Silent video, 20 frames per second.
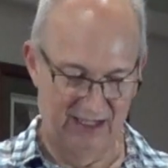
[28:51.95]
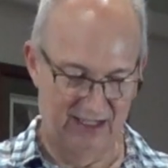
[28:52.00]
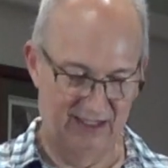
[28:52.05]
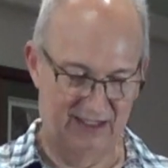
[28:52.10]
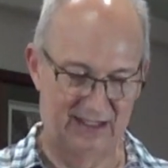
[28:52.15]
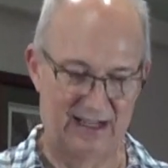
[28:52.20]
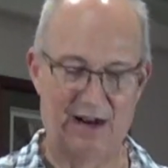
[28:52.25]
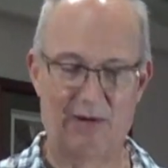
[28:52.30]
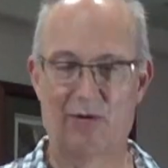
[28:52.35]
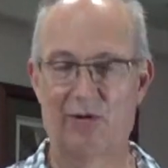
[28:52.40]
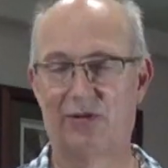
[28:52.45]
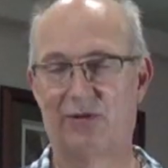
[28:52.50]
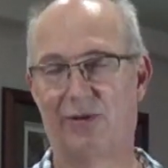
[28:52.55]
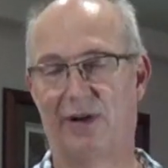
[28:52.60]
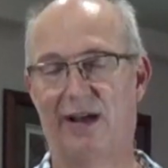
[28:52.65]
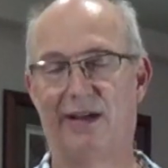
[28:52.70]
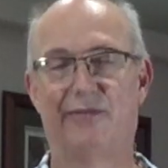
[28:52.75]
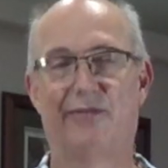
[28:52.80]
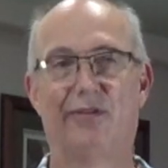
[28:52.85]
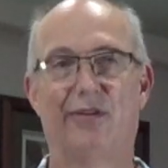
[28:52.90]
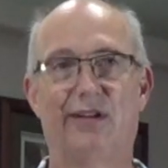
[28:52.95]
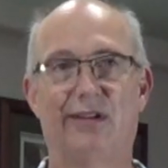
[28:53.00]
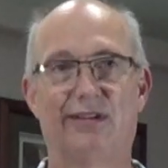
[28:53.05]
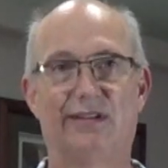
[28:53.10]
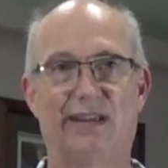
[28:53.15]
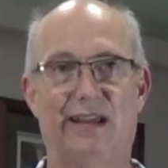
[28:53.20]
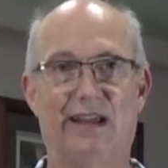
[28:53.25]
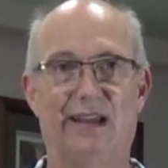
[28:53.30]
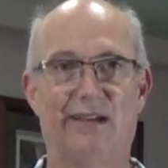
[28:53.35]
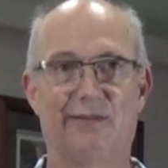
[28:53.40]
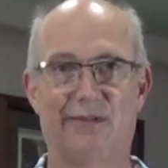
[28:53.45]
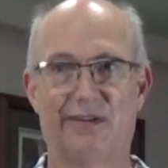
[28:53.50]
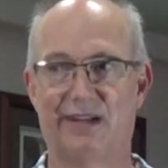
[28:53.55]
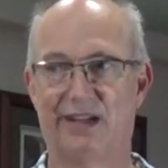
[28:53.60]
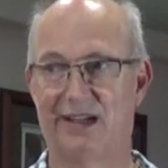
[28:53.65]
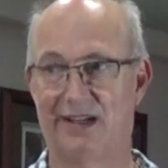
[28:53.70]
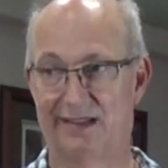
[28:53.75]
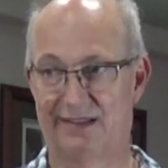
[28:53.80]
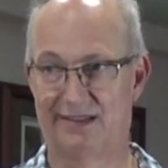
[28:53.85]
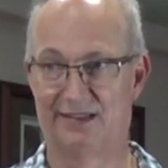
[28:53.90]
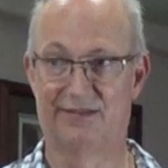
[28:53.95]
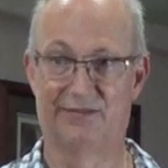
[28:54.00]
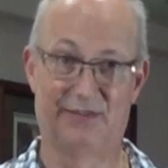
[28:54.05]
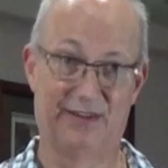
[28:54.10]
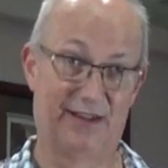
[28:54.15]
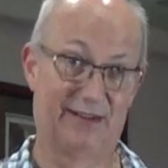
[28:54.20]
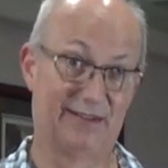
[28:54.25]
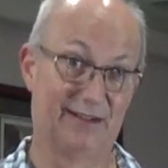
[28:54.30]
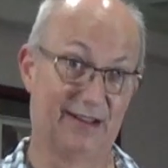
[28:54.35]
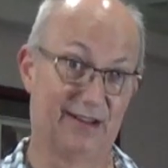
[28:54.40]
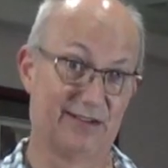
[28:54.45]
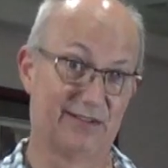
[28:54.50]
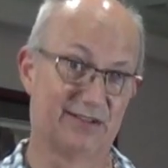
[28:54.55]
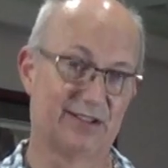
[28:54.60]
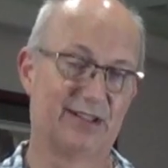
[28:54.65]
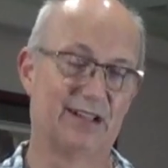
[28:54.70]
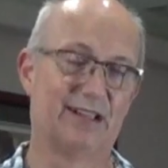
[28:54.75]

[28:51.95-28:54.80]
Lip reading: It's not worth driving around town when gas is $5 a